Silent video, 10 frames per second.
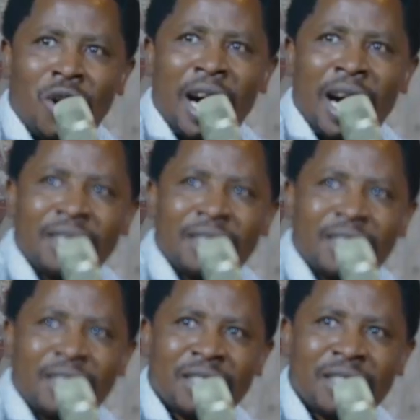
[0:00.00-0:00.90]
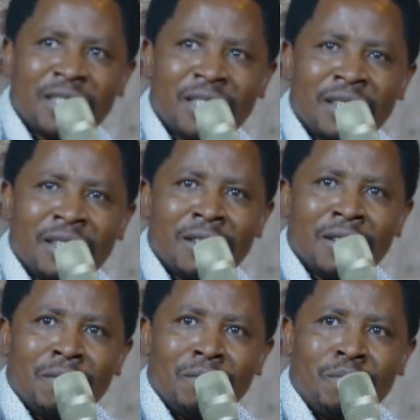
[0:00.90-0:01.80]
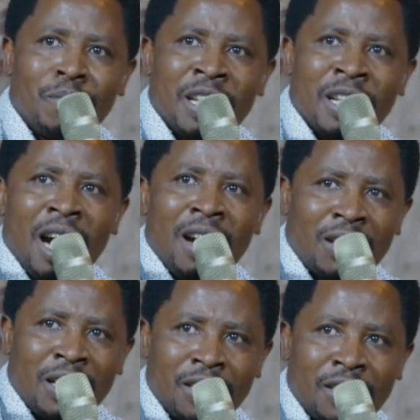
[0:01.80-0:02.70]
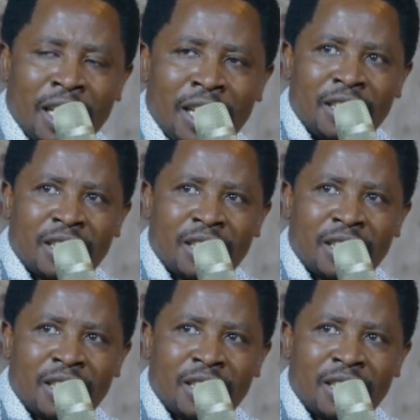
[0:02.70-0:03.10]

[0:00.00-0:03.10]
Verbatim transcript: heart, be accredited